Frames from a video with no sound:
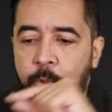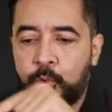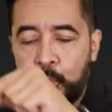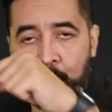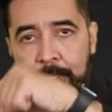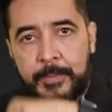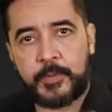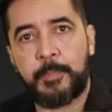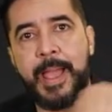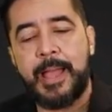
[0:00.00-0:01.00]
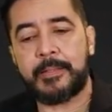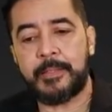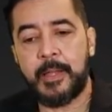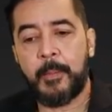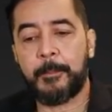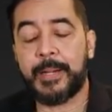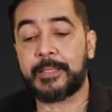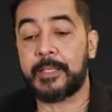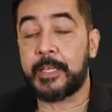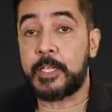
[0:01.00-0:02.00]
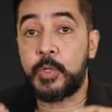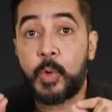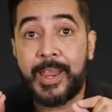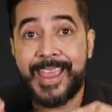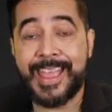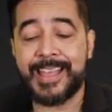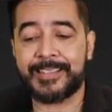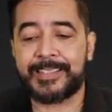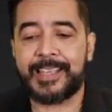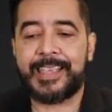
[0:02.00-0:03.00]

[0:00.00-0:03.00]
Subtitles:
do this band, but you can't